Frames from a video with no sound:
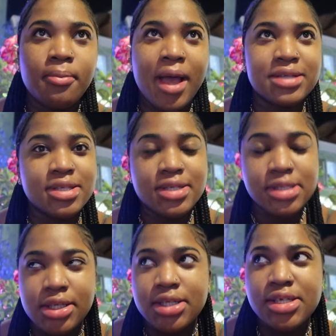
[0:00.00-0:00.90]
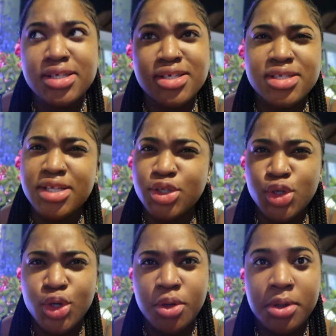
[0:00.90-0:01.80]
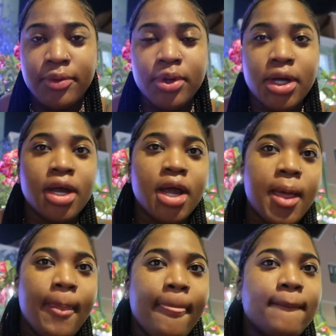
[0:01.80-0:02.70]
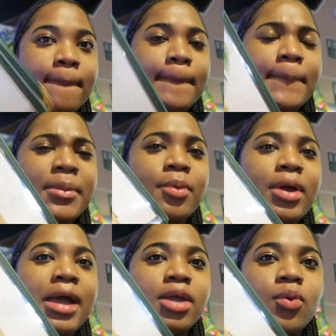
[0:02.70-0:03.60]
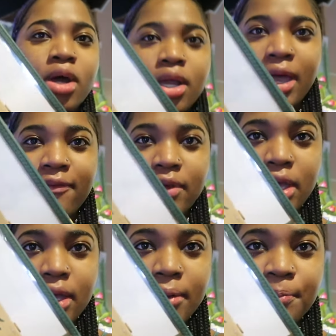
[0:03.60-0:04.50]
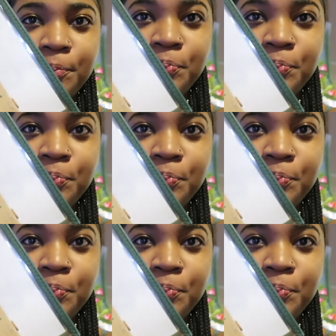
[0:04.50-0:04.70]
back to the city center or whatever, and we're at Iguana Cafe. I